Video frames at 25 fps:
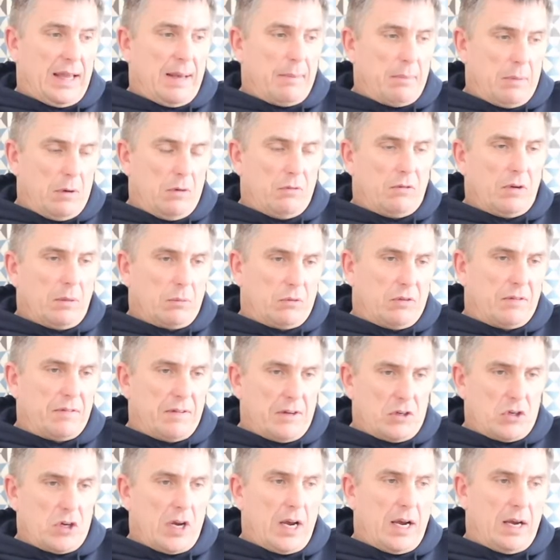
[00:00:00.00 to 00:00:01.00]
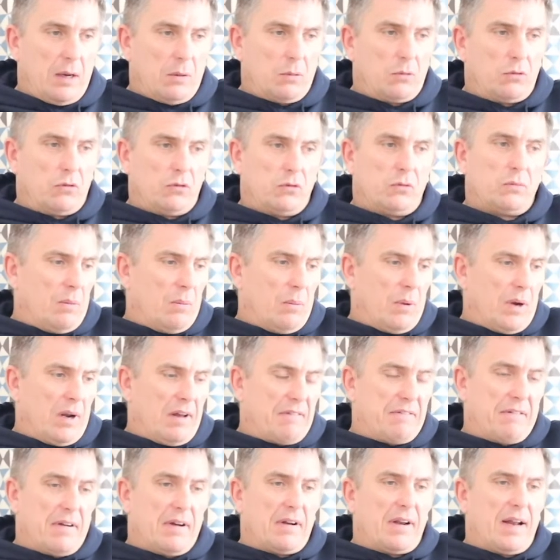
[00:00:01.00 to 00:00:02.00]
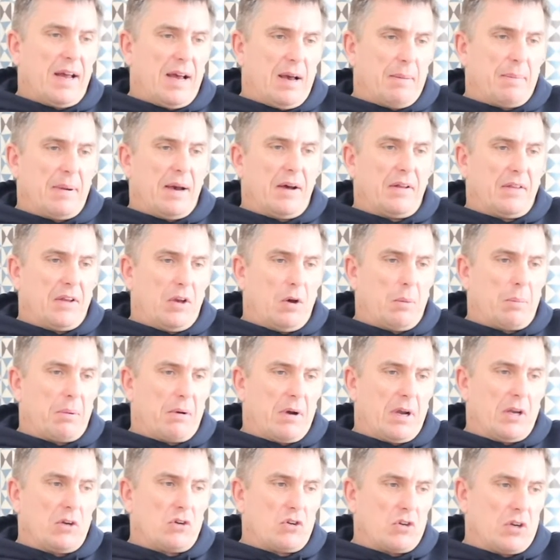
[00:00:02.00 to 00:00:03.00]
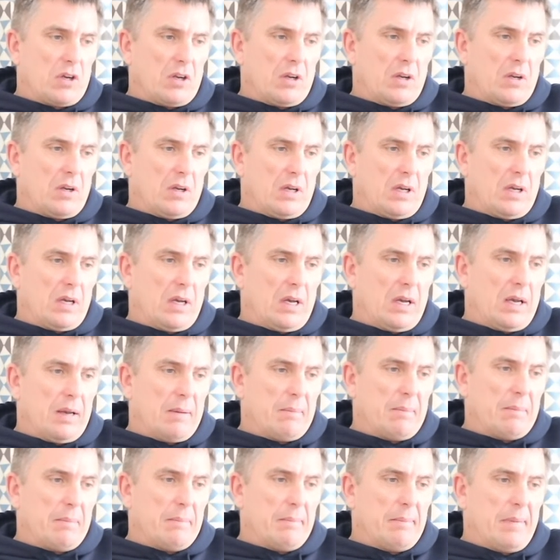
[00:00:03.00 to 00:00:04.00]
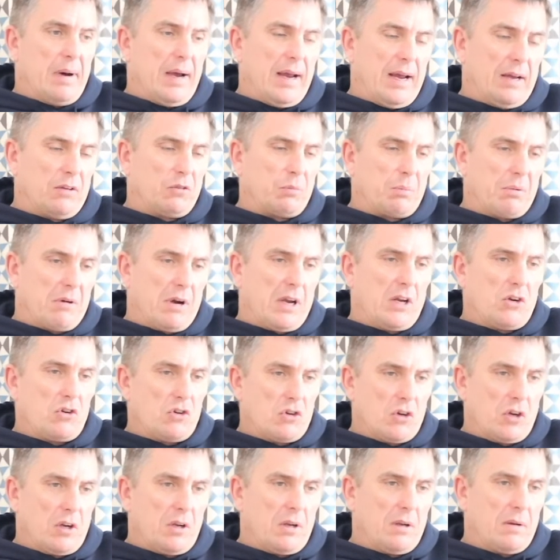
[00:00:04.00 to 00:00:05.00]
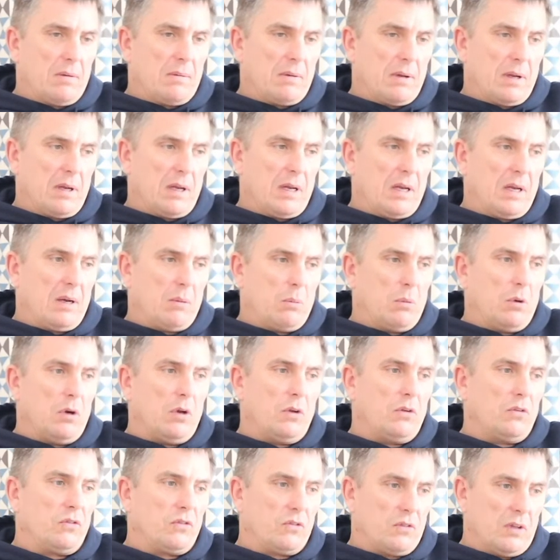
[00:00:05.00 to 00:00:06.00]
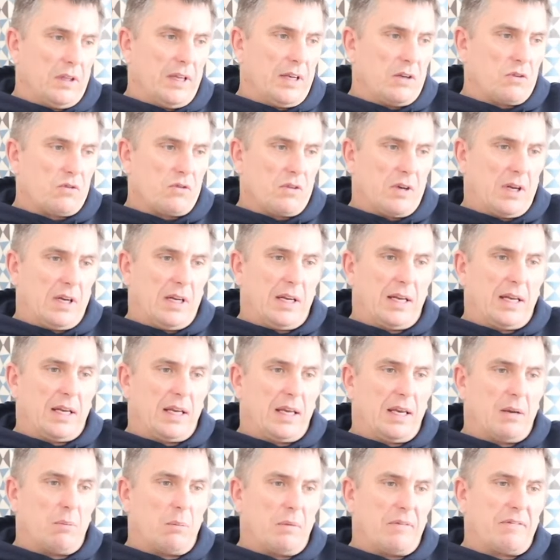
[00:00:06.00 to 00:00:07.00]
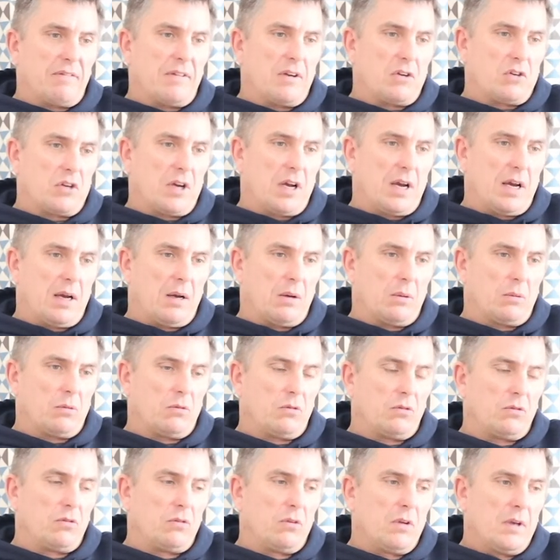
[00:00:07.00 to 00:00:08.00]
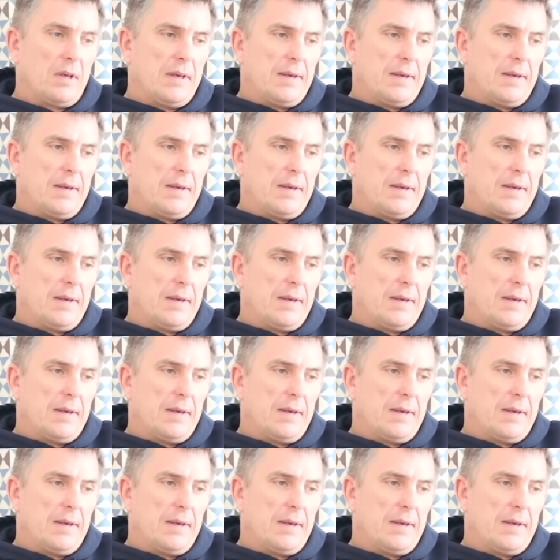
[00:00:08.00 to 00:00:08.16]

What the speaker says: then moved up to Fisher House. When I found out about the operation, my aspiration was literally linking with Fisher House.